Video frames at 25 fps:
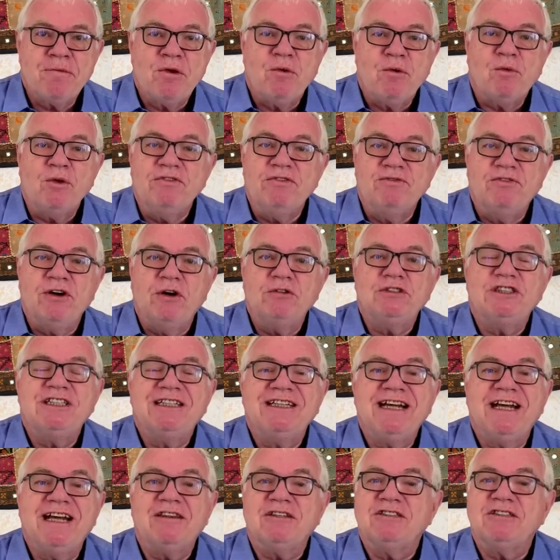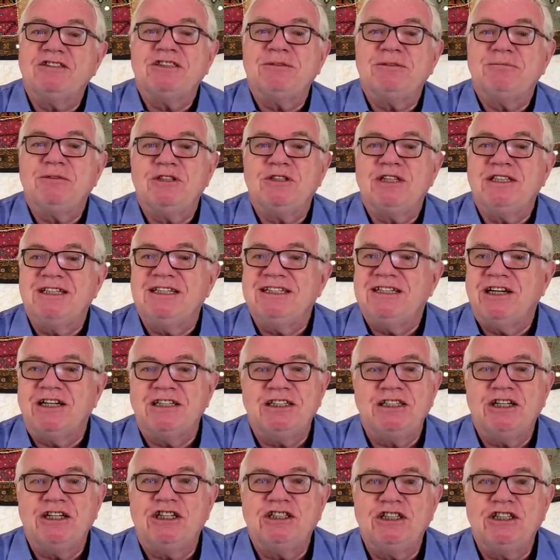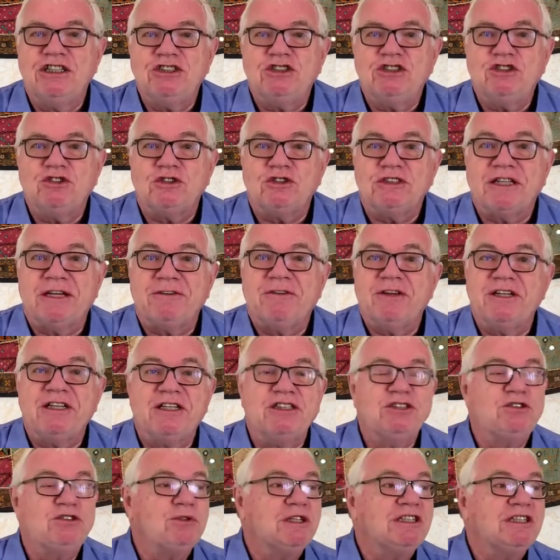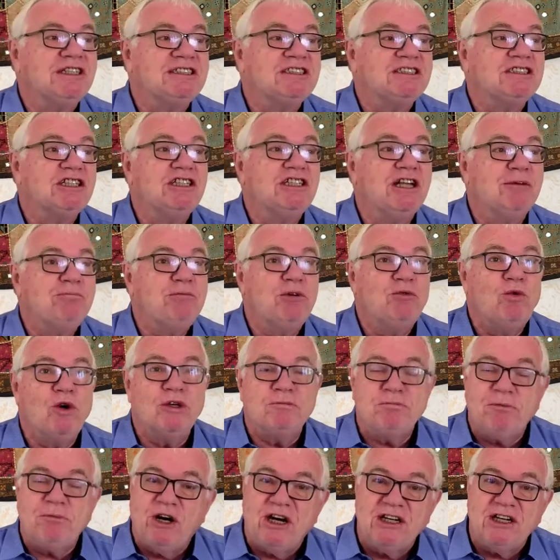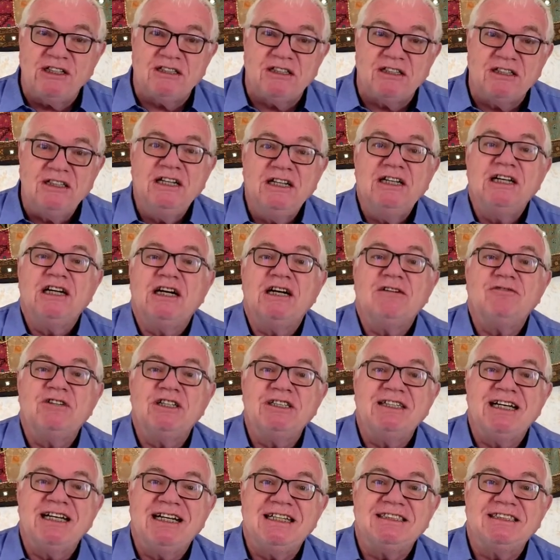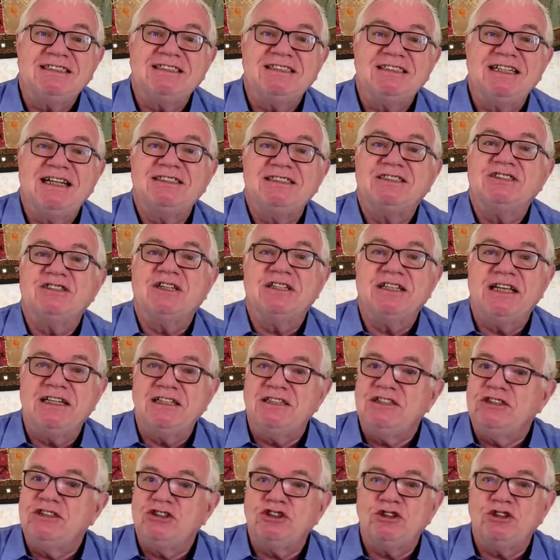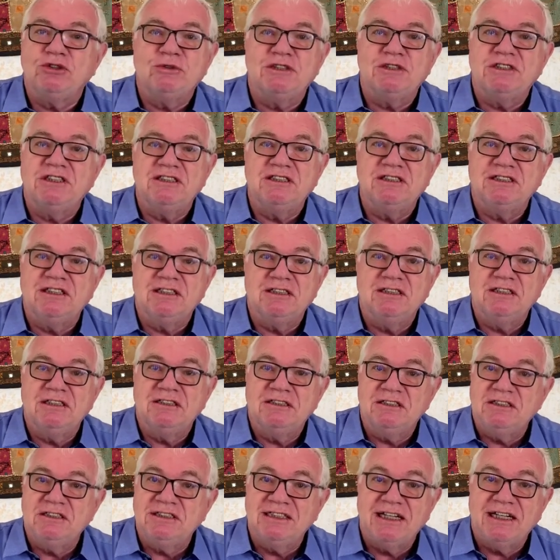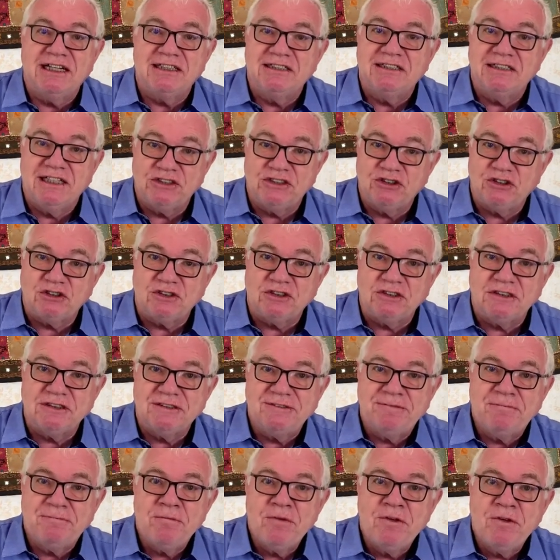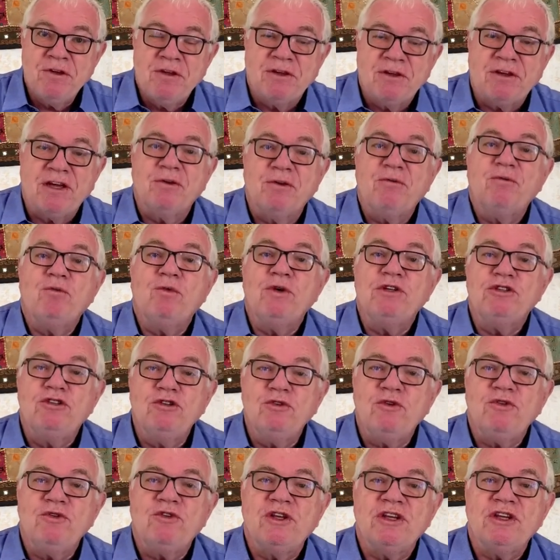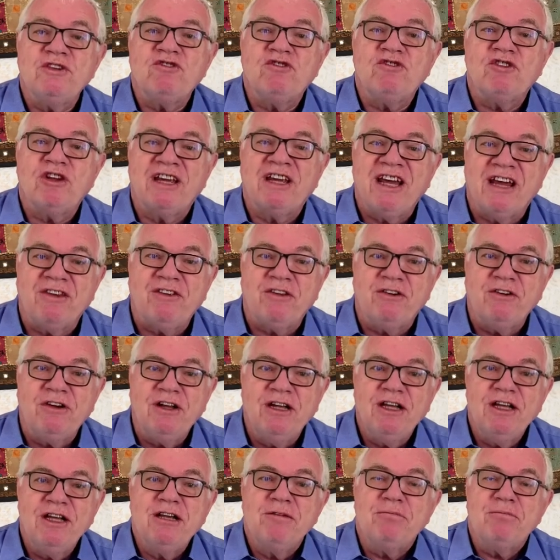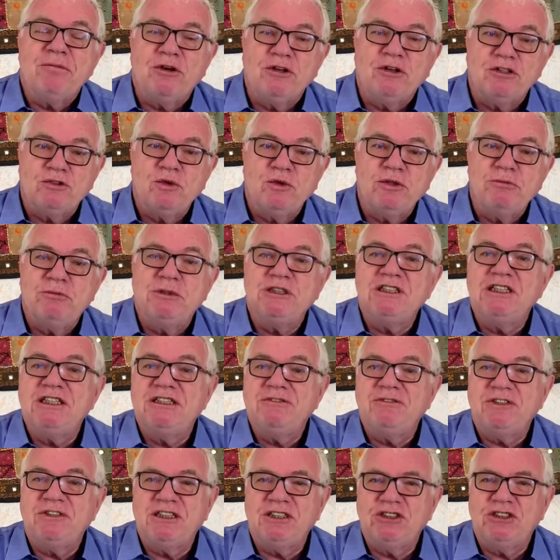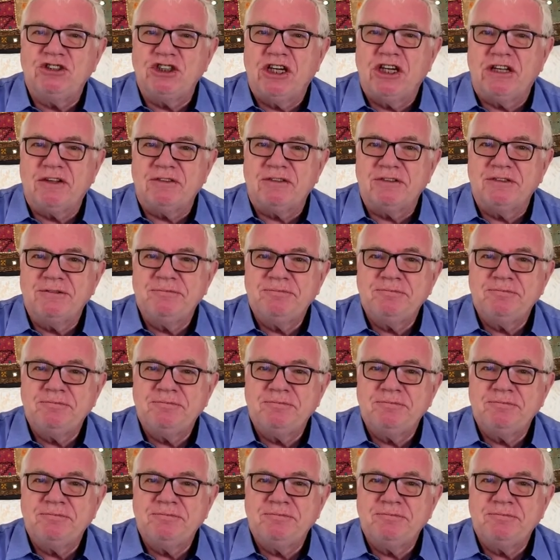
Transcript: We vote together similarly on issues. I think Israel is the number one partner of the United States on any issue in the United Nations. Okay? We do things together because we believe in each other.